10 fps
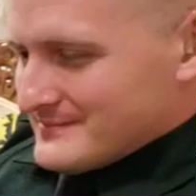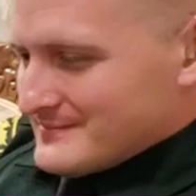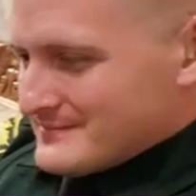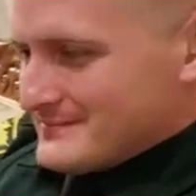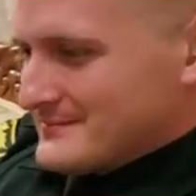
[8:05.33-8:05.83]

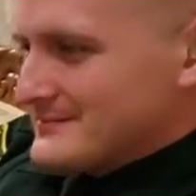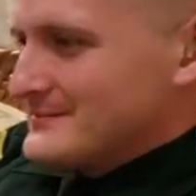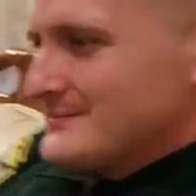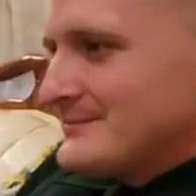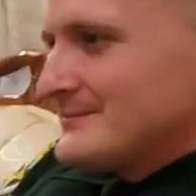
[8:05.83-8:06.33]
and
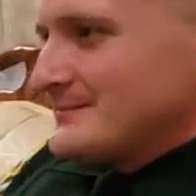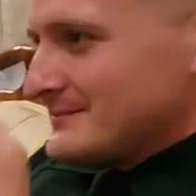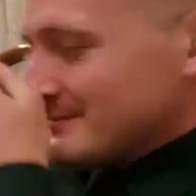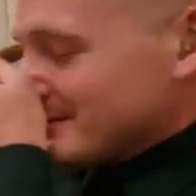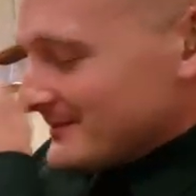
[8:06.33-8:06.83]
it was by
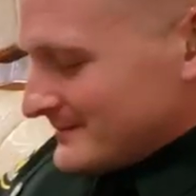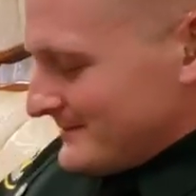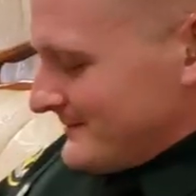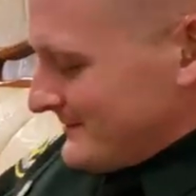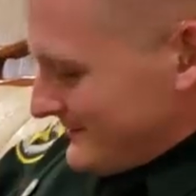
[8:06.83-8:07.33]
a man.
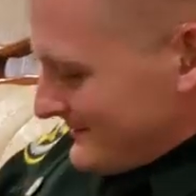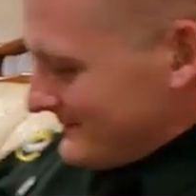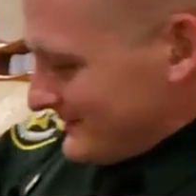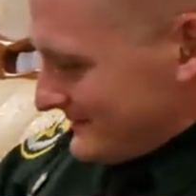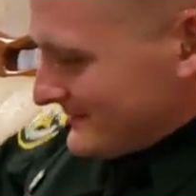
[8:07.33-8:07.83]
So when
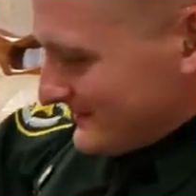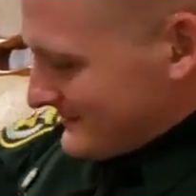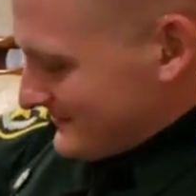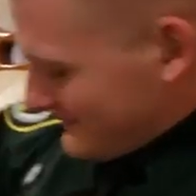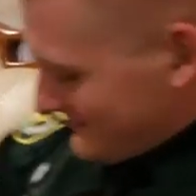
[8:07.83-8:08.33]
he first
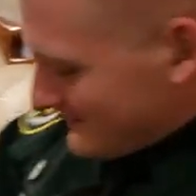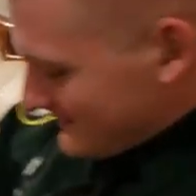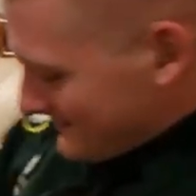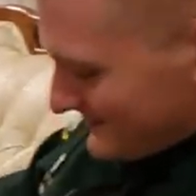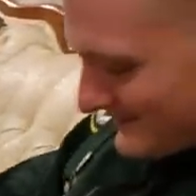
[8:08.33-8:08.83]
meets men,